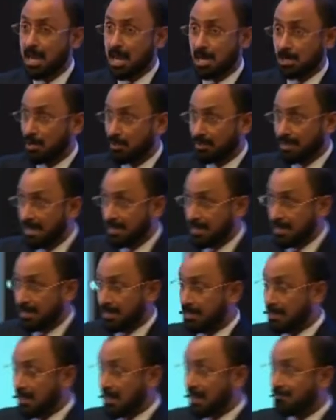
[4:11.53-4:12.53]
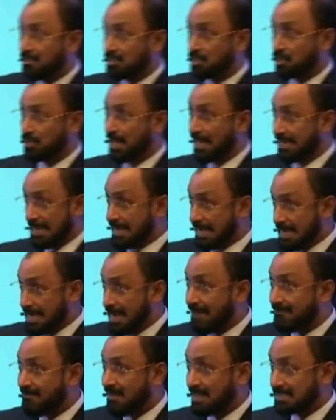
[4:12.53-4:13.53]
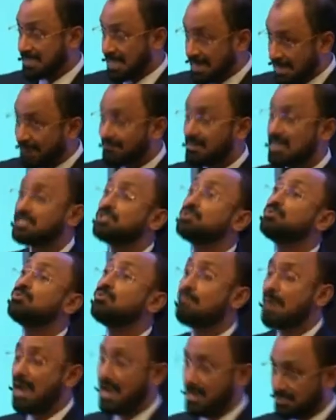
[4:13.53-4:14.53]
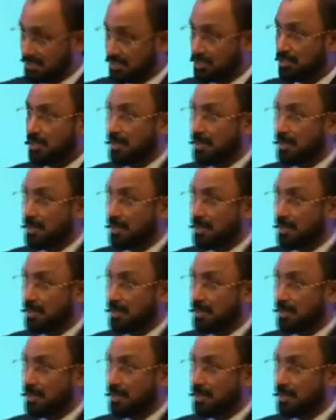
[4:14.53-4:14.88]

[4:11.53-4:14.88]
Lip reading: Not that they didn't allow us to do that. They didn't love us. They loved us too much.